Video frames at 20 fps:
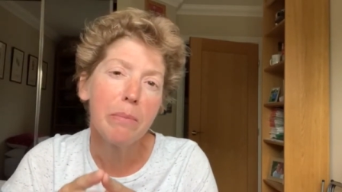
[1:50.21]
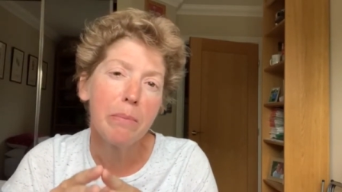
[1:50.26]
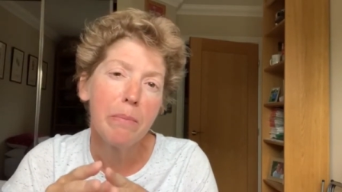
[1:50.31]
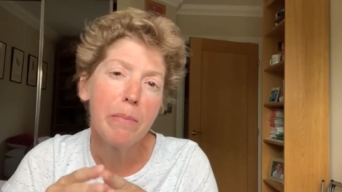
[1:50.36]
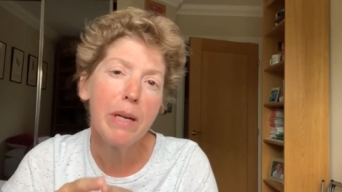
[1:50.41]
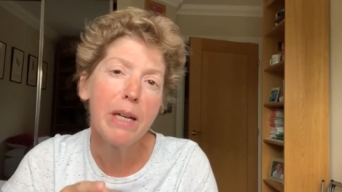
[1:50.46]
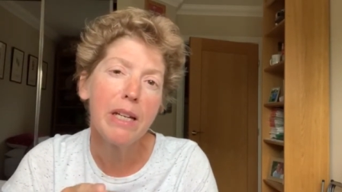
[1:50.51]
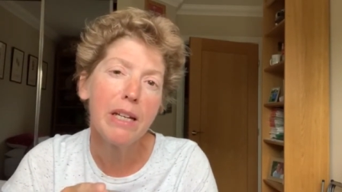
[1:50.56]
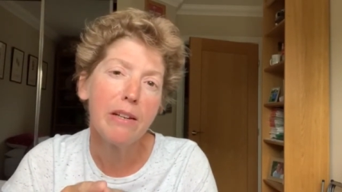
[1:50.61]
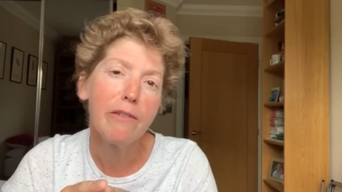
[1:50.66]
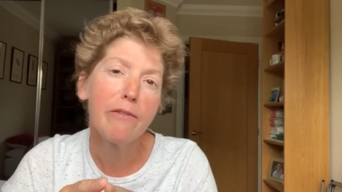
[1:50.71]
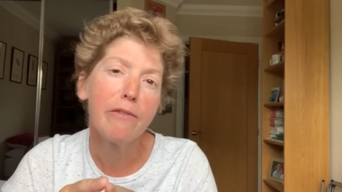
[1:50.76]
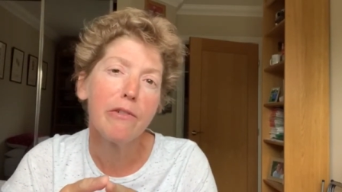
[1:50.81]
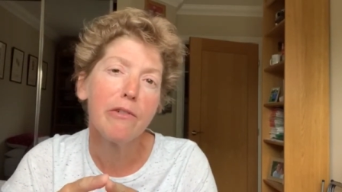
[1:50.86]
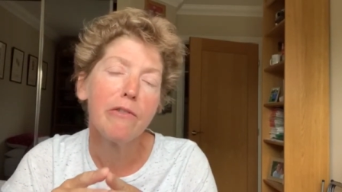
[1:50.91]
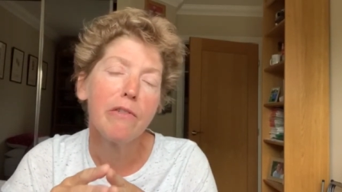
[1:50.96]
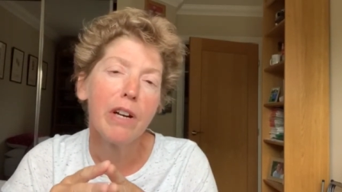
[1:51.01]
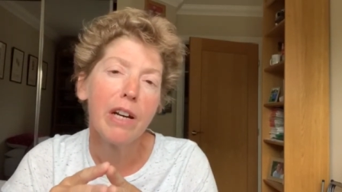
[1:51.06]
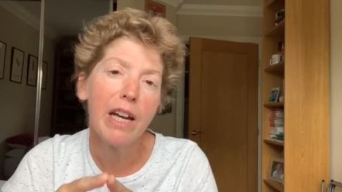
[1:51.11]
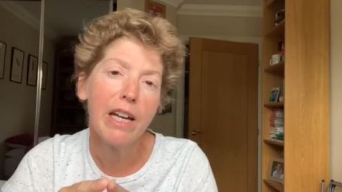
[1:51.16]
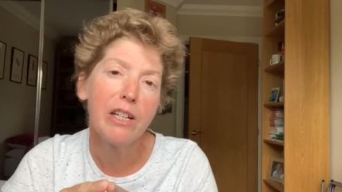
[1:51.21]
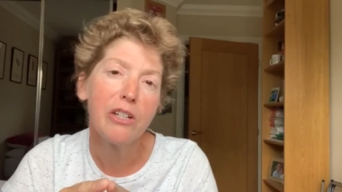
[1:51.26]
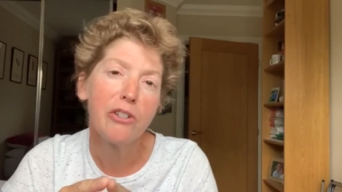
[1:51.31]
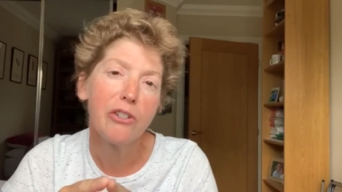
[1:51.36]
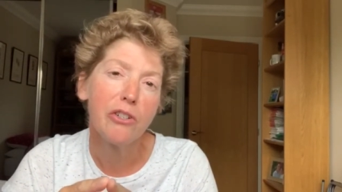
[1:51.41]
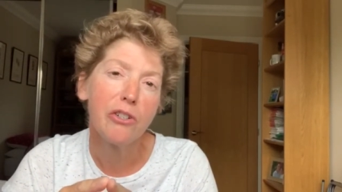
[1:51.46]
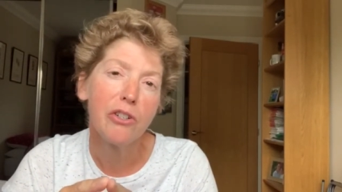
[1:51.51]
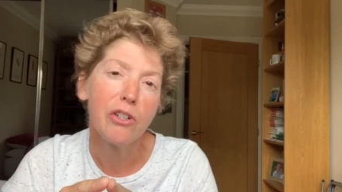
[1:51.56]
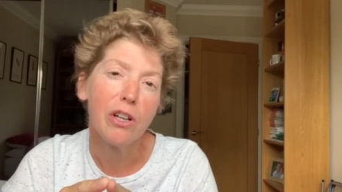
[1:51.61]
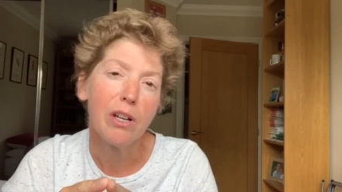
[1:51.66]
meaningful
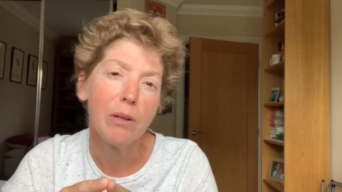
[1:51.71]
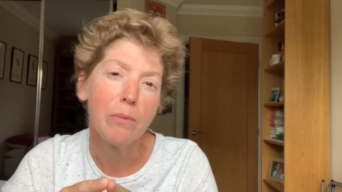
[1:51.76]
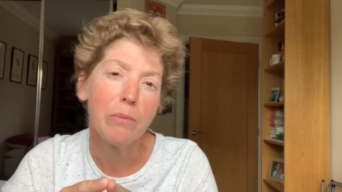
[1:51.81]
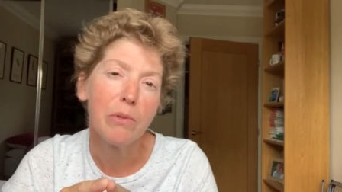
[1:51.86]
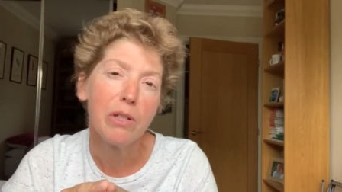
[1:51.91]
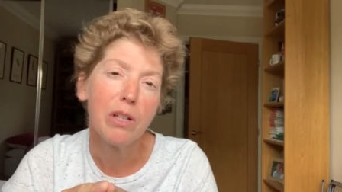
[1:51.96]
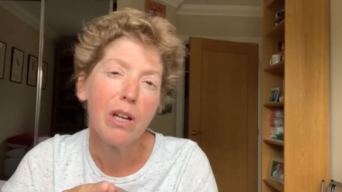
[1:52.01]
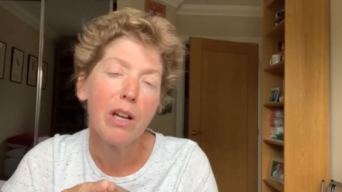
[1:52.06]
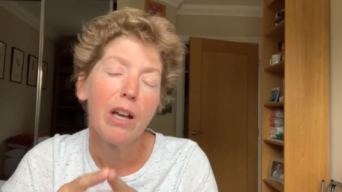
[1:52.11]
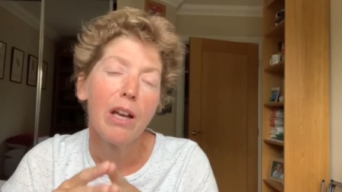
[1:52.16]
relationships